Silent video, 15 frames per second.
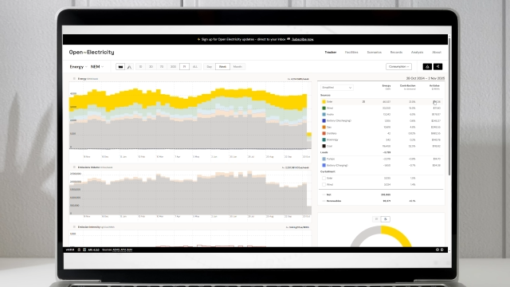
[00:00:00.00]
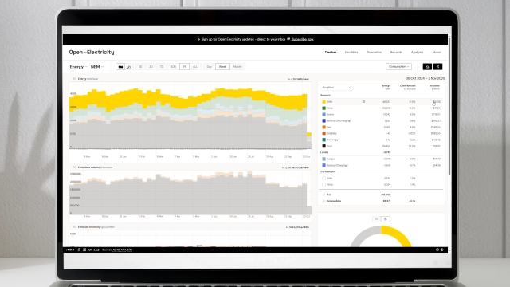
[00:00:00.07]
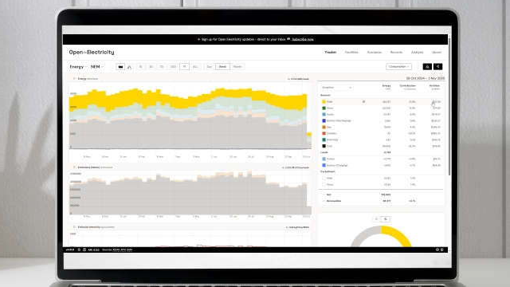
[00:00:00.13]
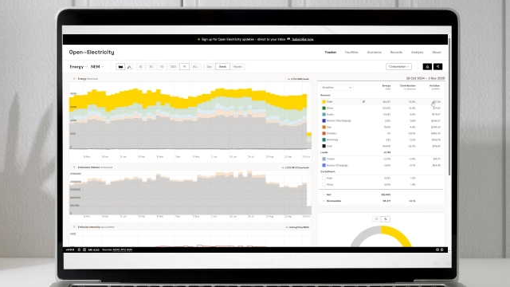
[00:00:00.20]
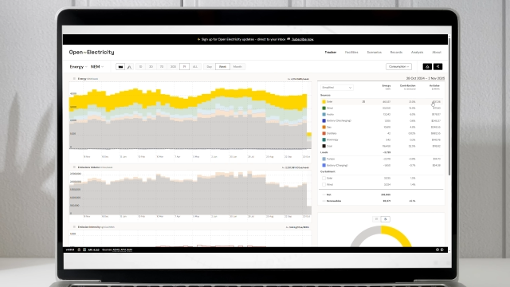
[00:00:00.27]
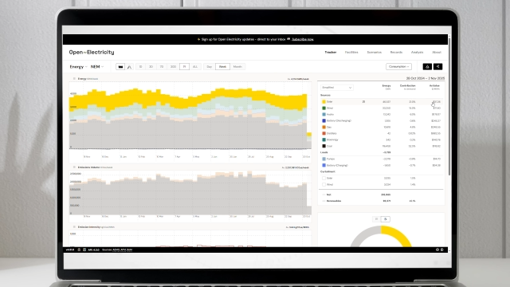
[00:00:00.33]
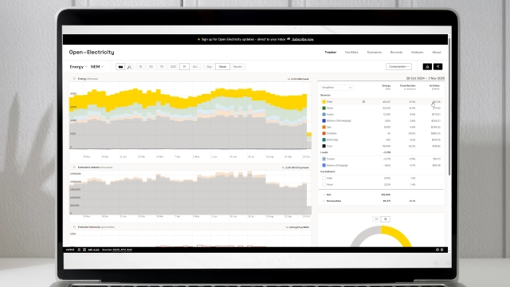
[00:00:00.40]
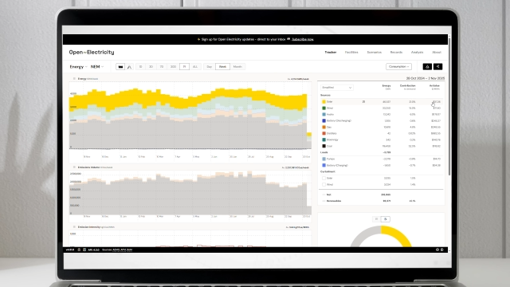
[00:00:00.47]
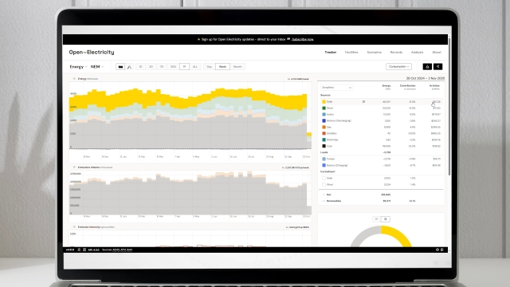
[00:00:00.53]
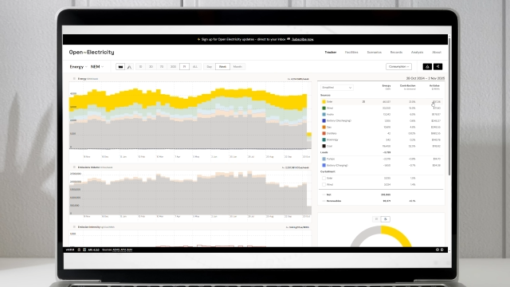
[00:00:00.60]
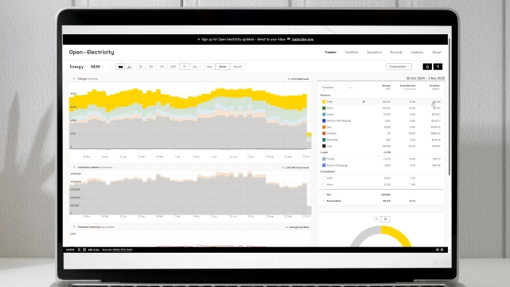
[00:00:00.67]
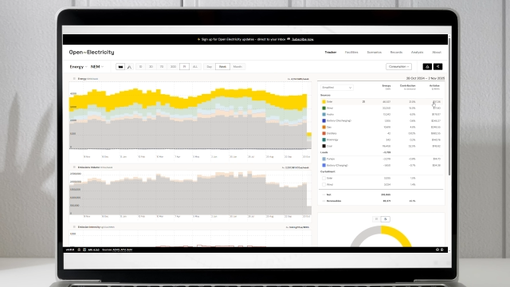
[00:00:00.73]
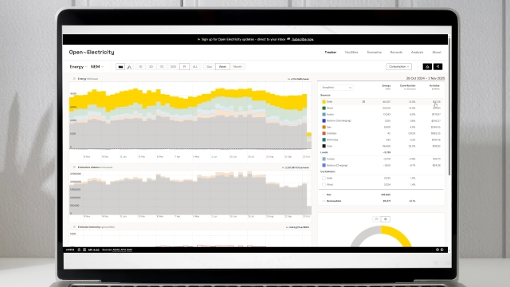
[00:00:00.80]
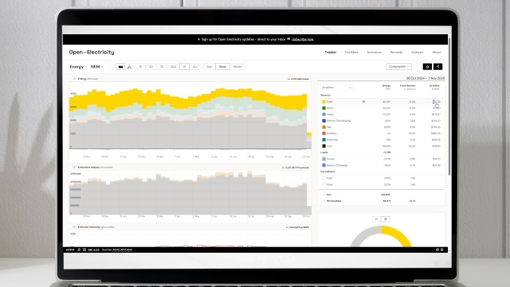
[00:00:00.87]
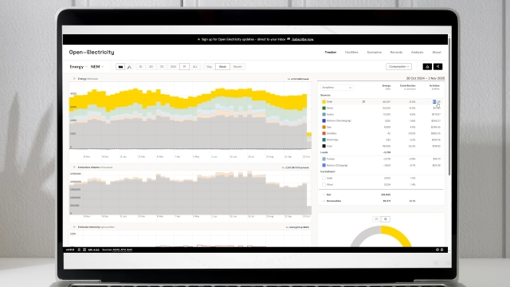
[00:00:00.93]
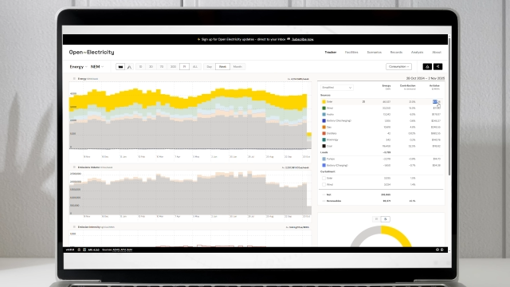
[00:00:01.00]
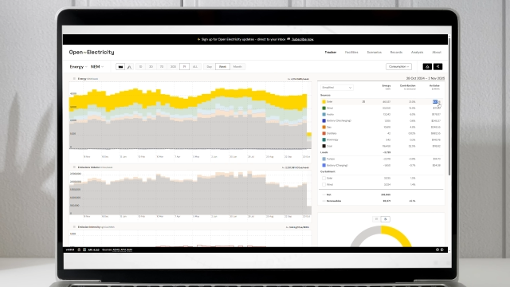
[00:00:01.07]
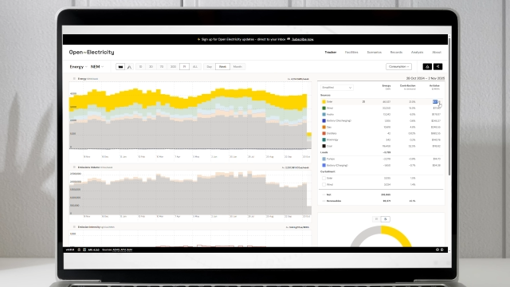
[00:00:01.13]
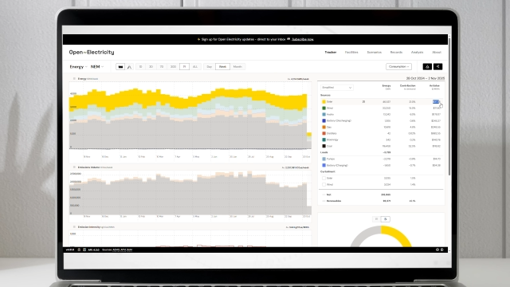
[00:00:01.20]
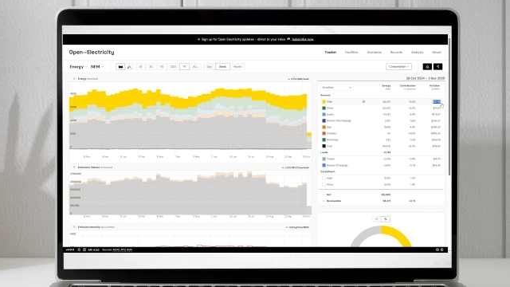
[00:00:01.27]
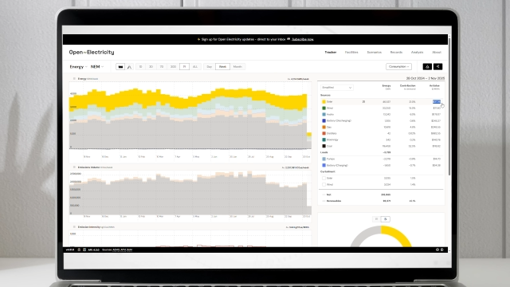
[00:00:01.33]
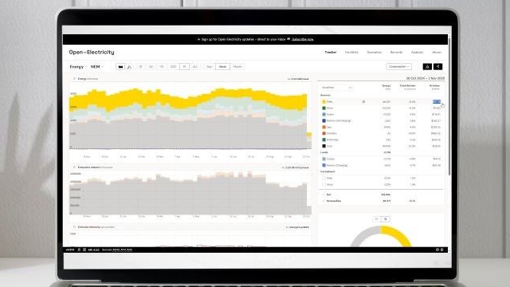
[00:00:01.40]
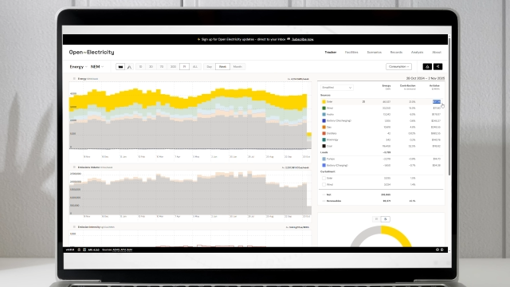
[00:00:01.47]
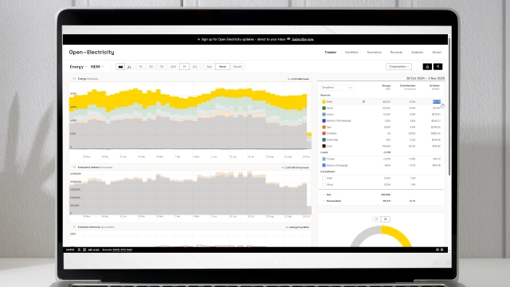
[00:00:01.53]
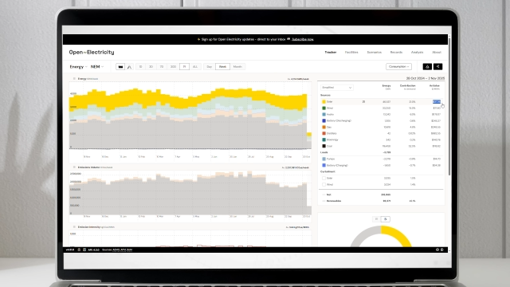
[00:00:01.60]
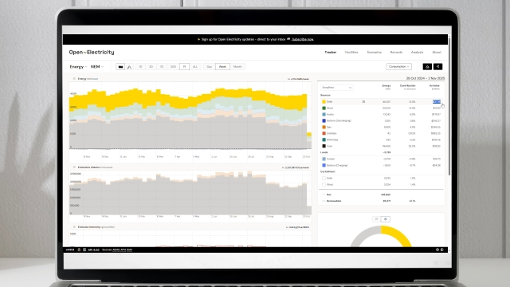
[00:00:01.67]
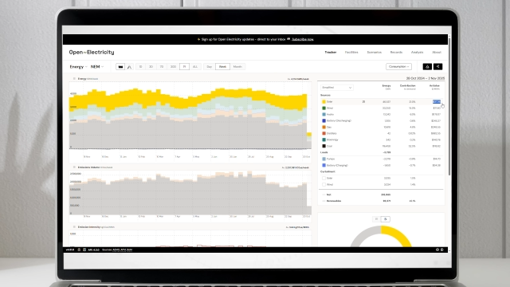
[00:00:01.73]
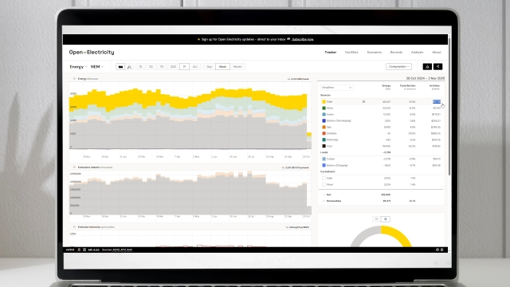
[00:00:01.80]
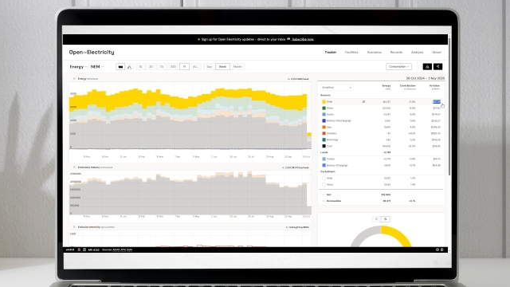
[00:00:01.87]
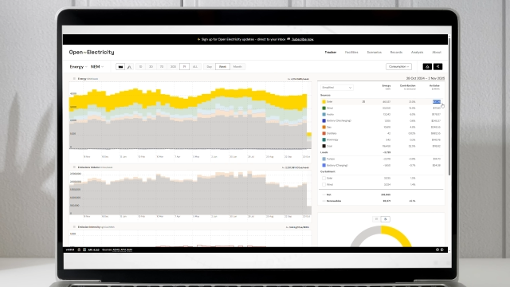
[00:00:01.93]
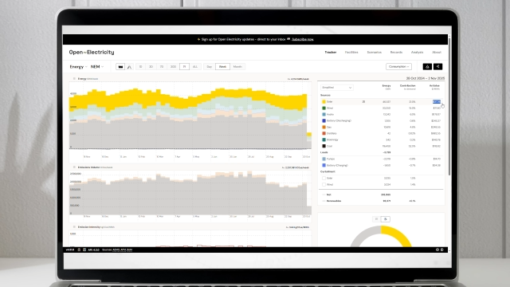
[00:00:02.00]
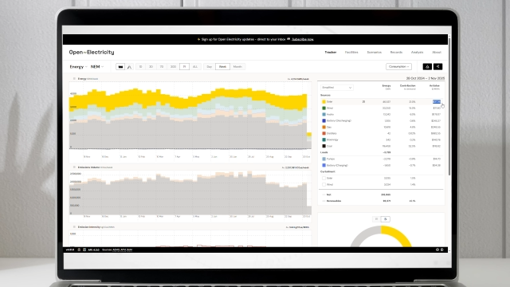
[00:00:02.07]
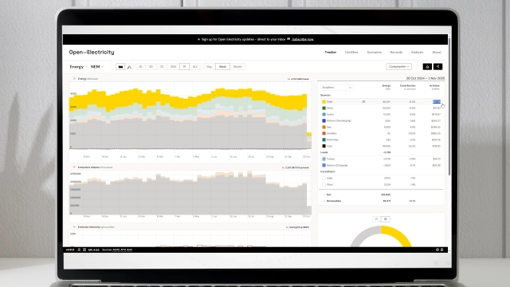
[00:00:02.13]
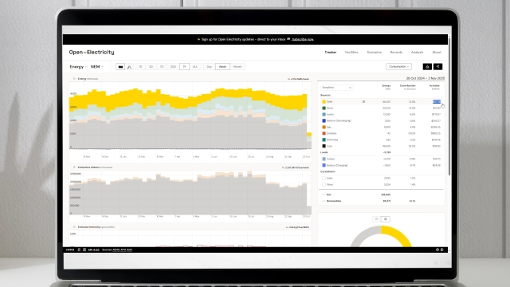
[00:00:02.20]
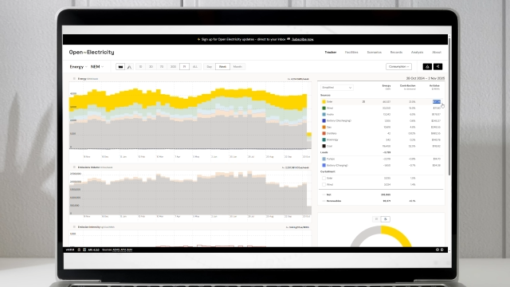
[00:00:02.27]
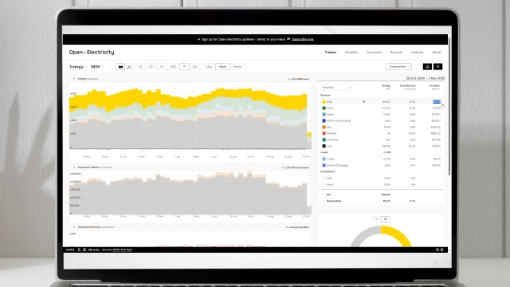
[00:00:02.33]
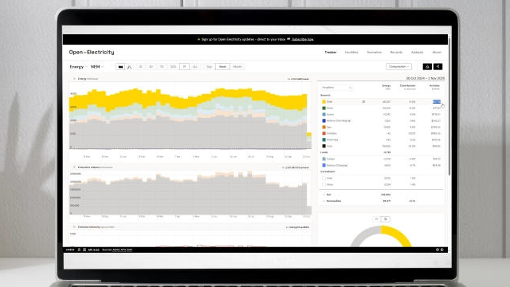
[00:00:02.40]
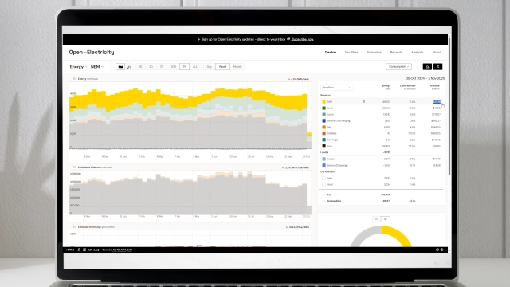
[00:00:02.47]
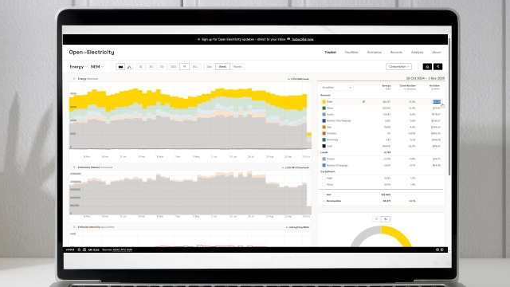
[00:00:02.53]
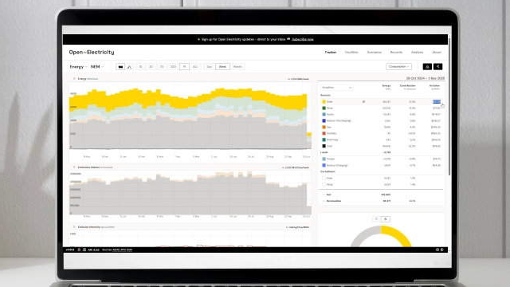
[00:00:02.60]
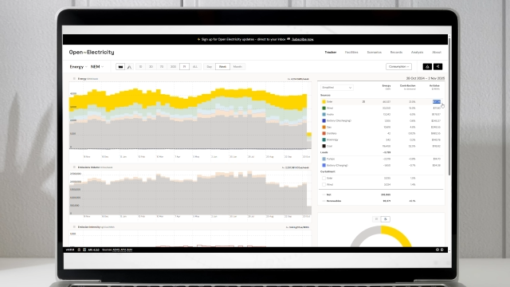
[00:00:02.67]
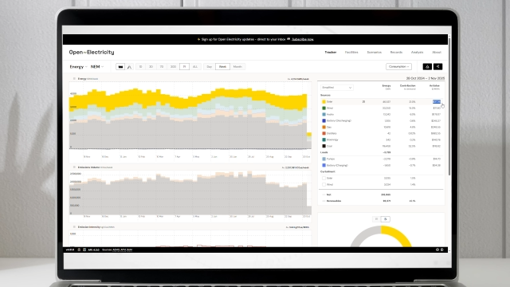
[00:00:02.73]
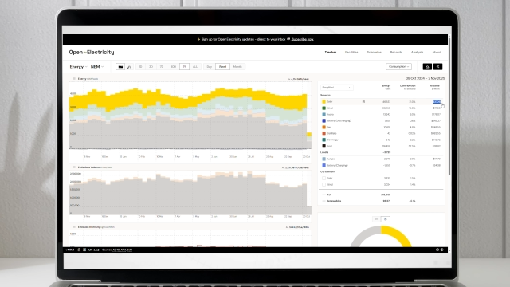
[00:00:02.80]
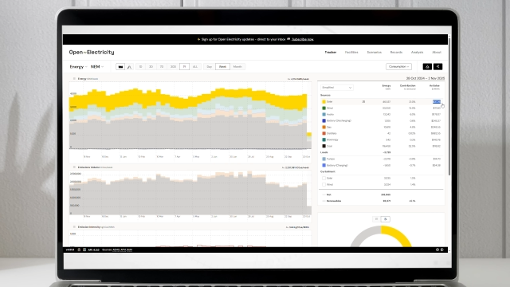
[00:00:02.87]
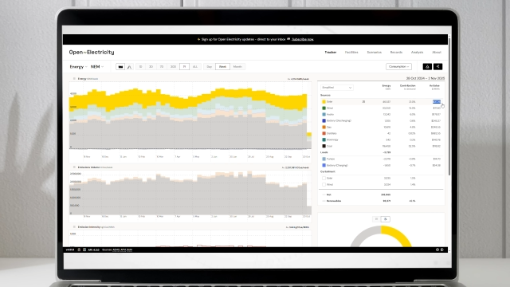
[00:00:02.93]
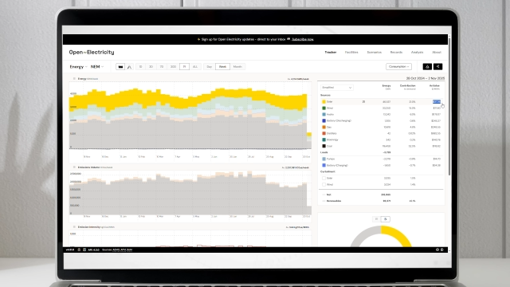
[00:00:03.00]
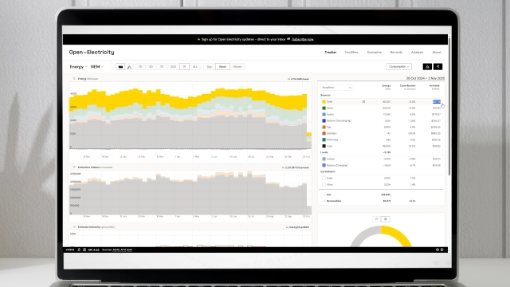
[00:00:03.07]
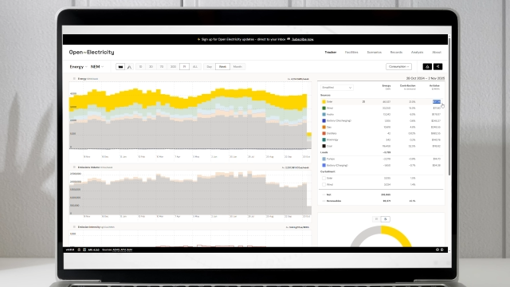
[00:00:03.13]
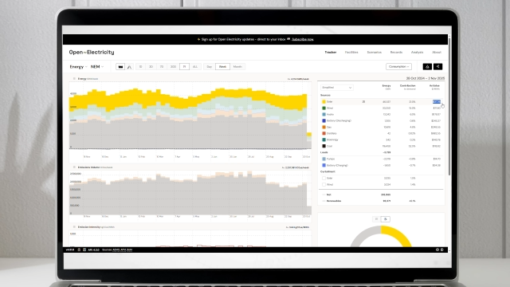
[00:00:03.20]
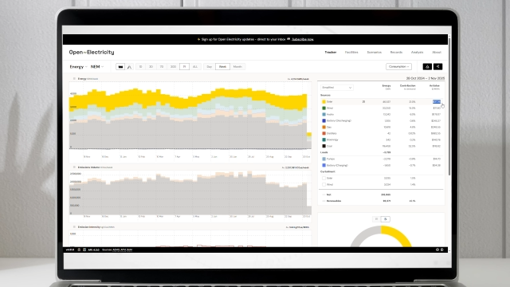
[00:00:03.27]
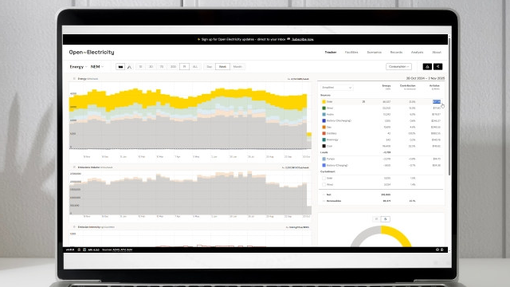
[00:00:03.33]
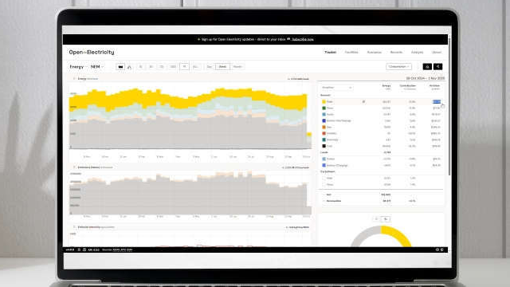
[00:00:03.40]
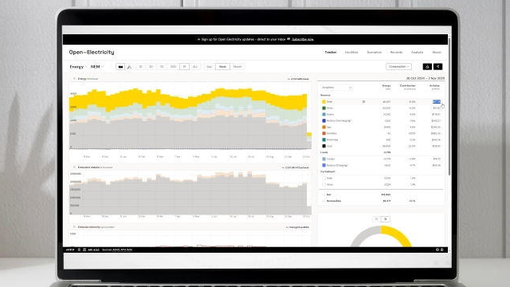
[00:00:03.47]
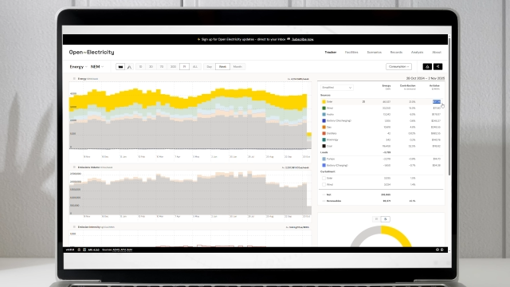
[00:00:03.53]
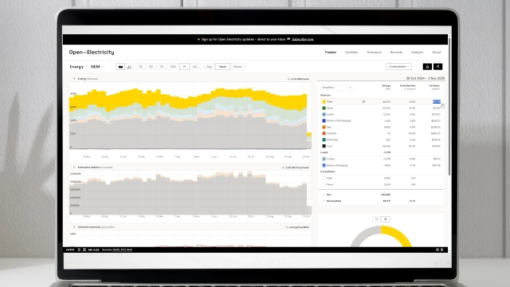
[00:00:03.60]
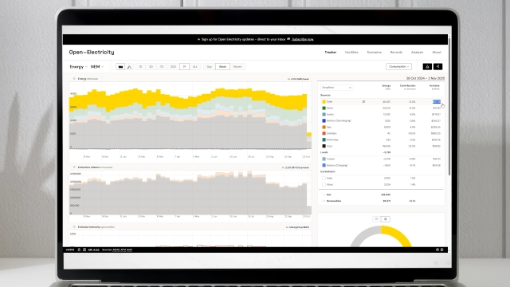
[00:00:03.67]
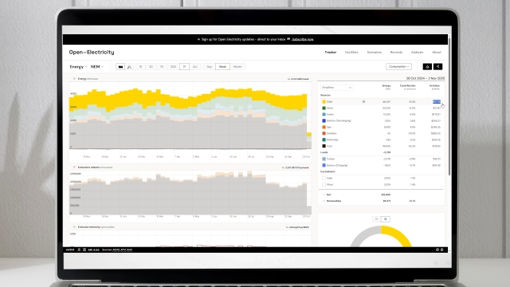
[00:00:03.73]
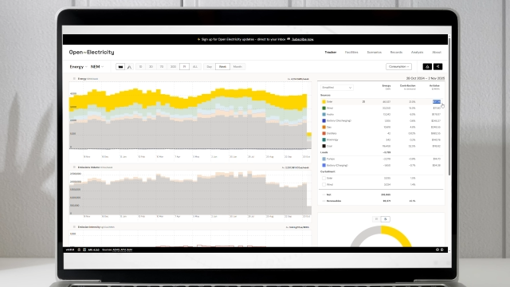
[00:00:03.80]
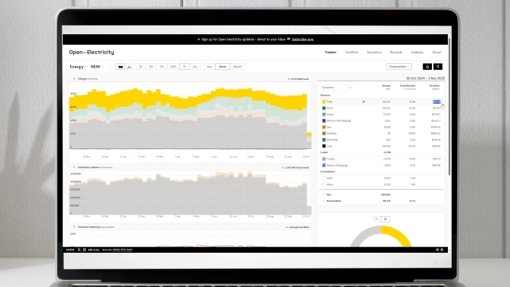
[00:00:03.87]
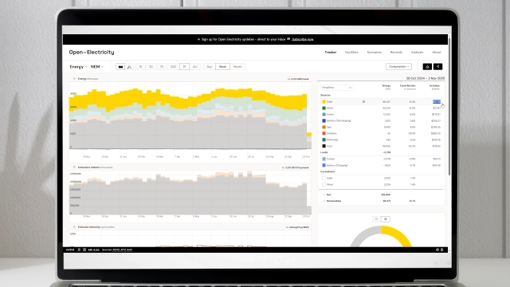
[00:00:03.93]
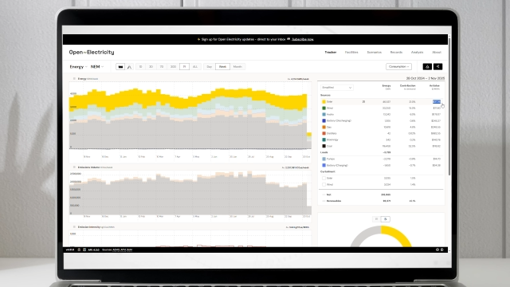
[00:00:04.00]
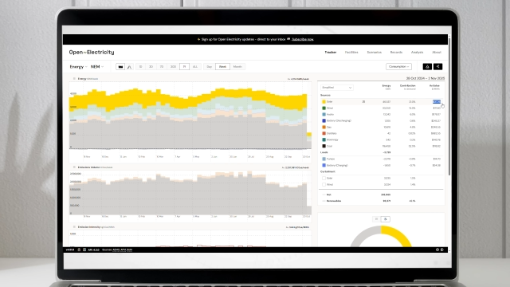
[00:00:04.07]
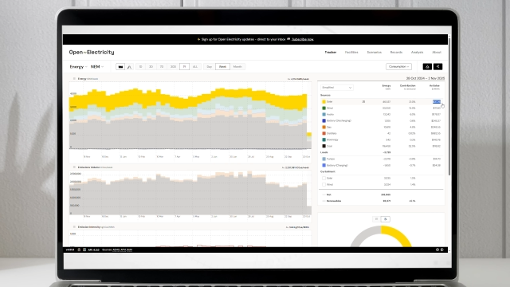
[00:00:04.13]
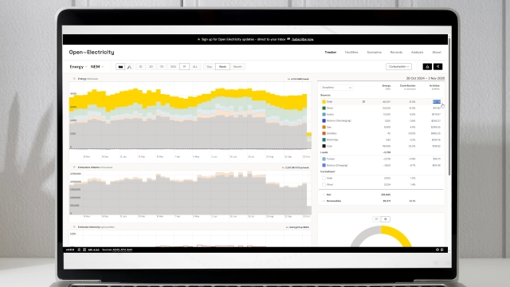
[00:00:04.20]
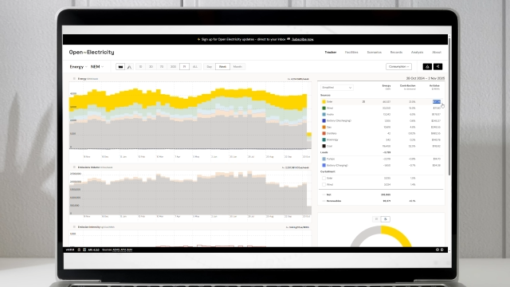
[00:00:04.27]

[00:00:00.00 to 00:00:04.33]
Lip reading: Nobody's mouth can be seen.